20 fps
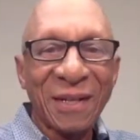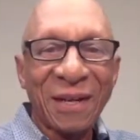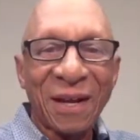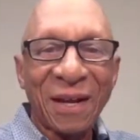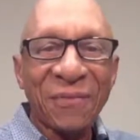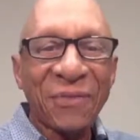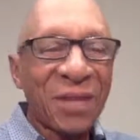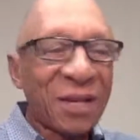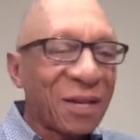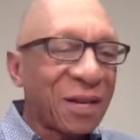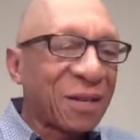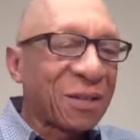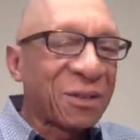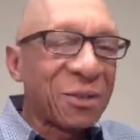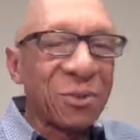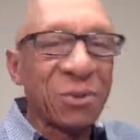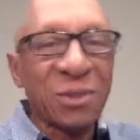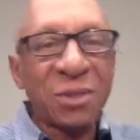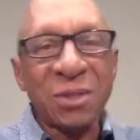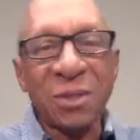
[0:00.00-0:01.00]
I think I could
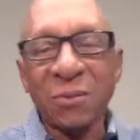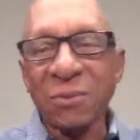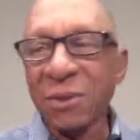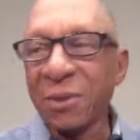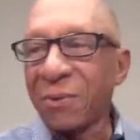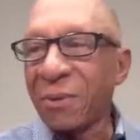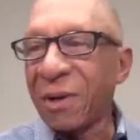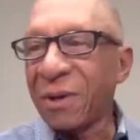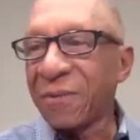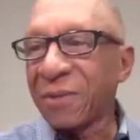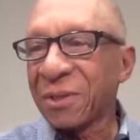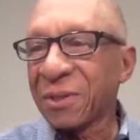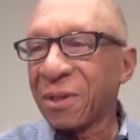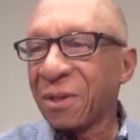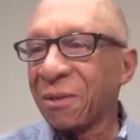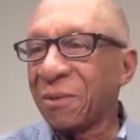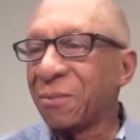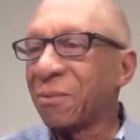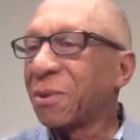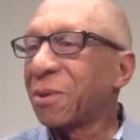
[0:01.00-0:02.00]
do the show with the graphics
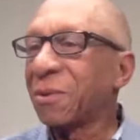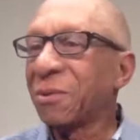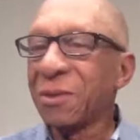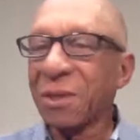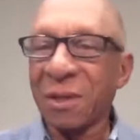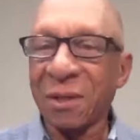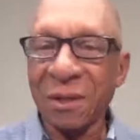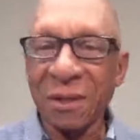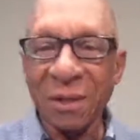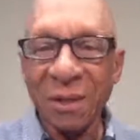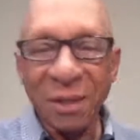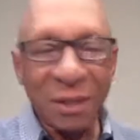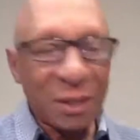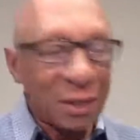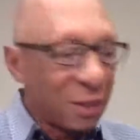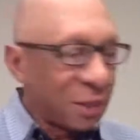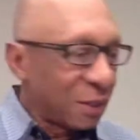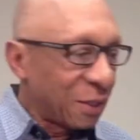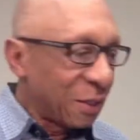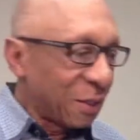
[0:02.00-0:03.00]
on. What do you think?
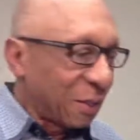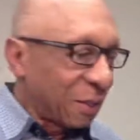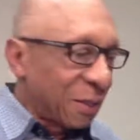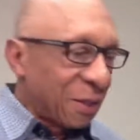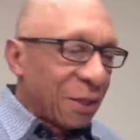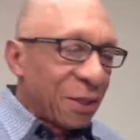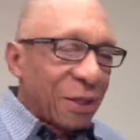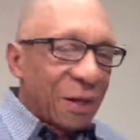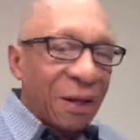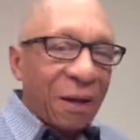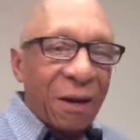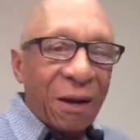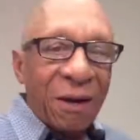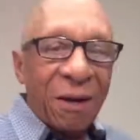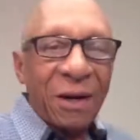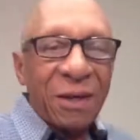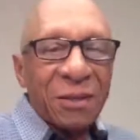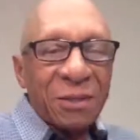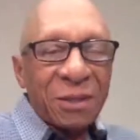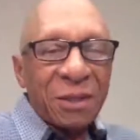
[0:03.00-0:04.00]
All
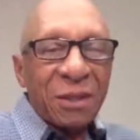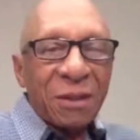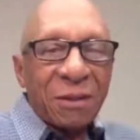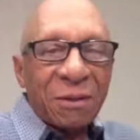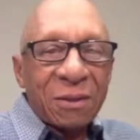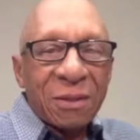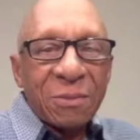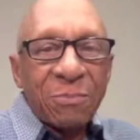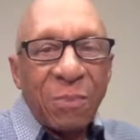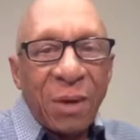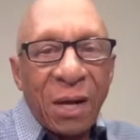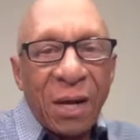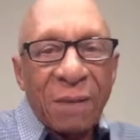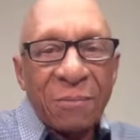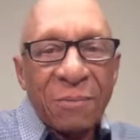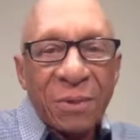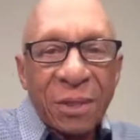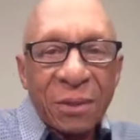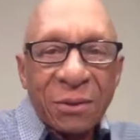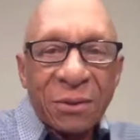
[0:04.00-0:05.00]
right, y'all. It's
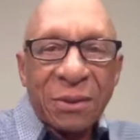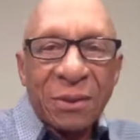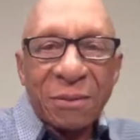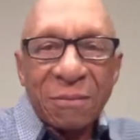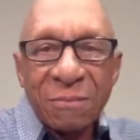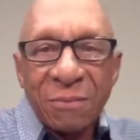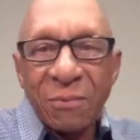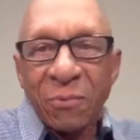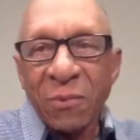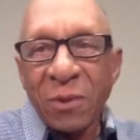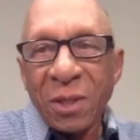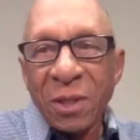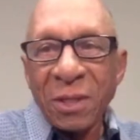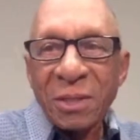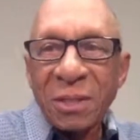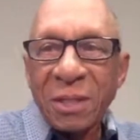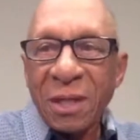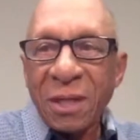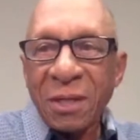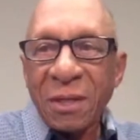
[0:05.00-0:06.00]
Bob Dickerson,
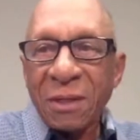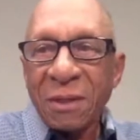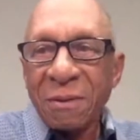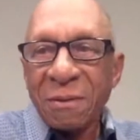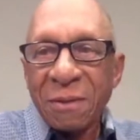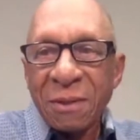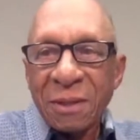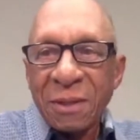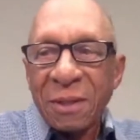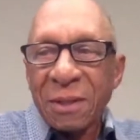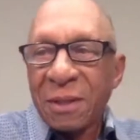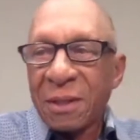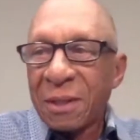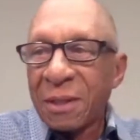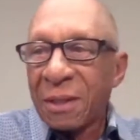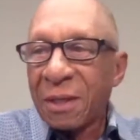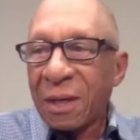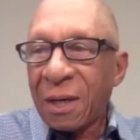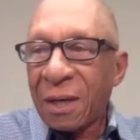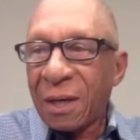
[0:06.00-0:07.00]
Wednesday.
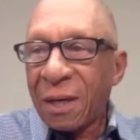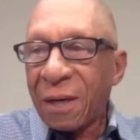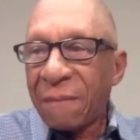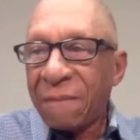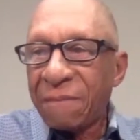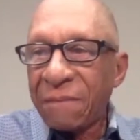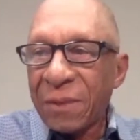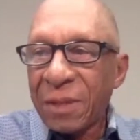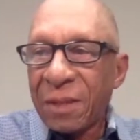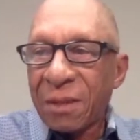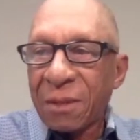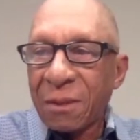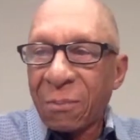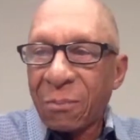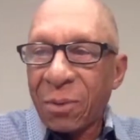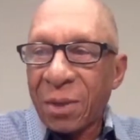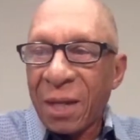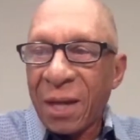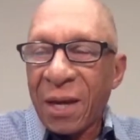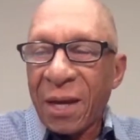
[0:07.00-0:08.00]
In the
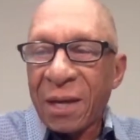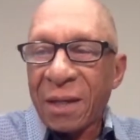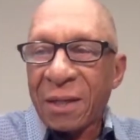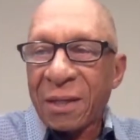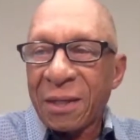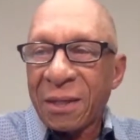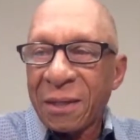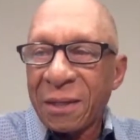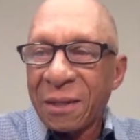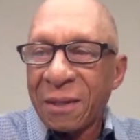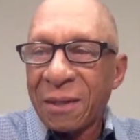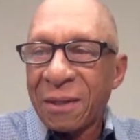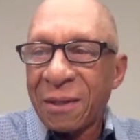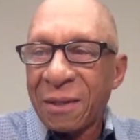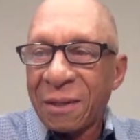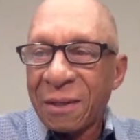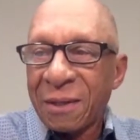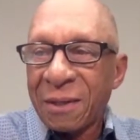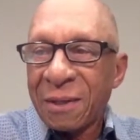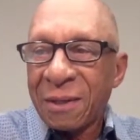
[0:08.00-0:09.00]
black.
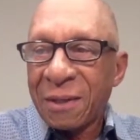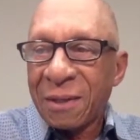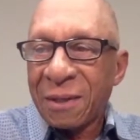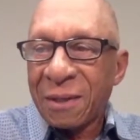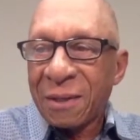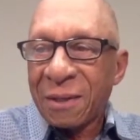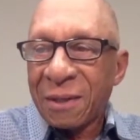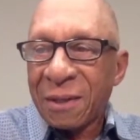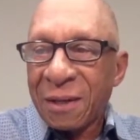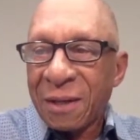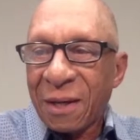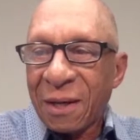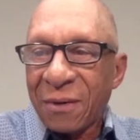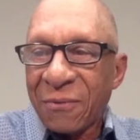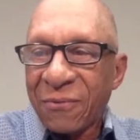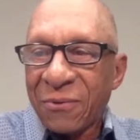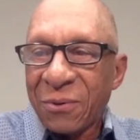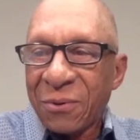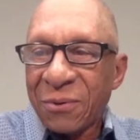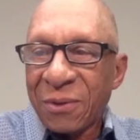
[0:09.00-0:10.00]
Got a
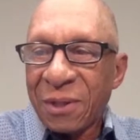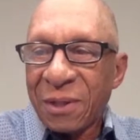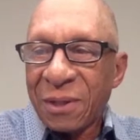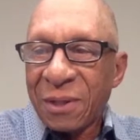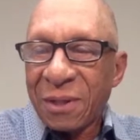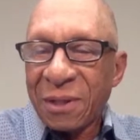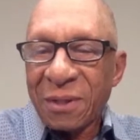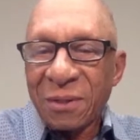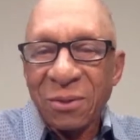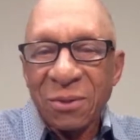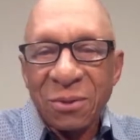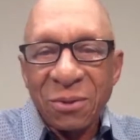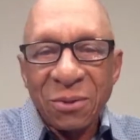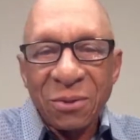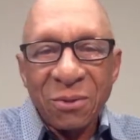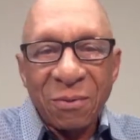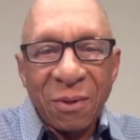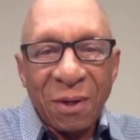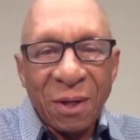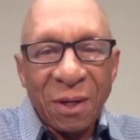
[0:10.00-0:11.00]
few things
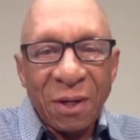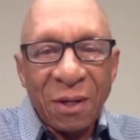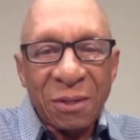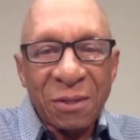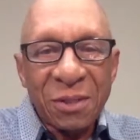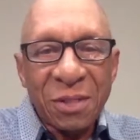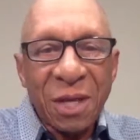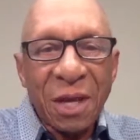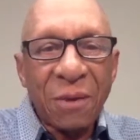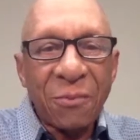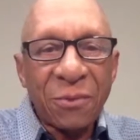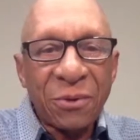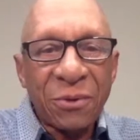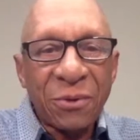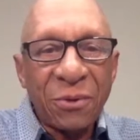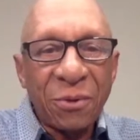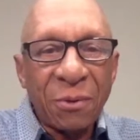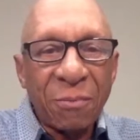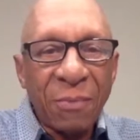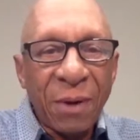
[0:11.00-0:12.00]
to chat with
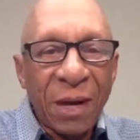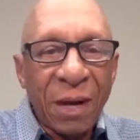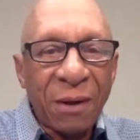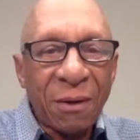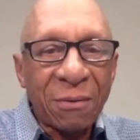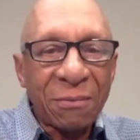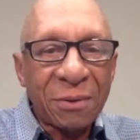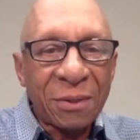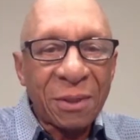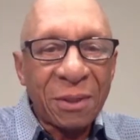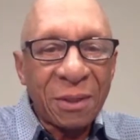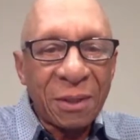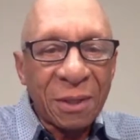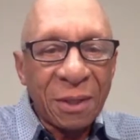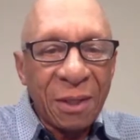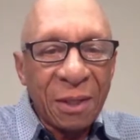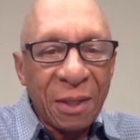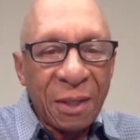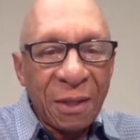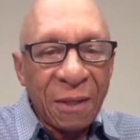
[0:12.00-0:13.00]
you about
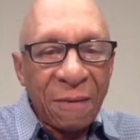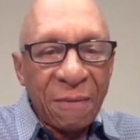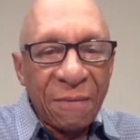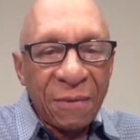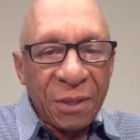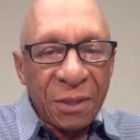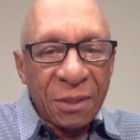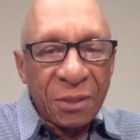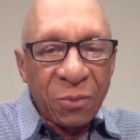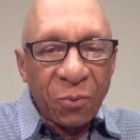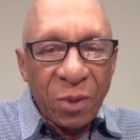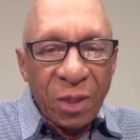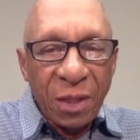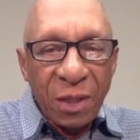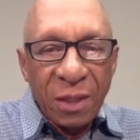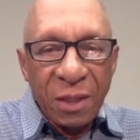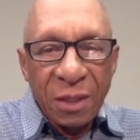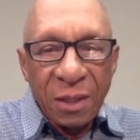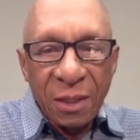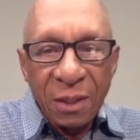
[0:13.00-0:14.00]
this
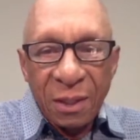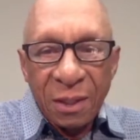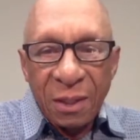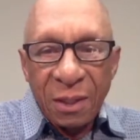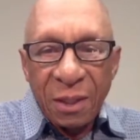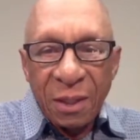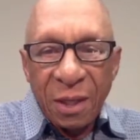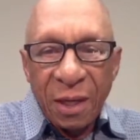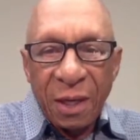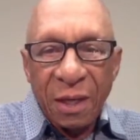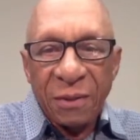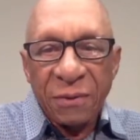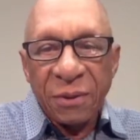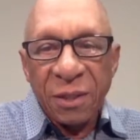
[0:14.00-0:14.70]
week. Hey,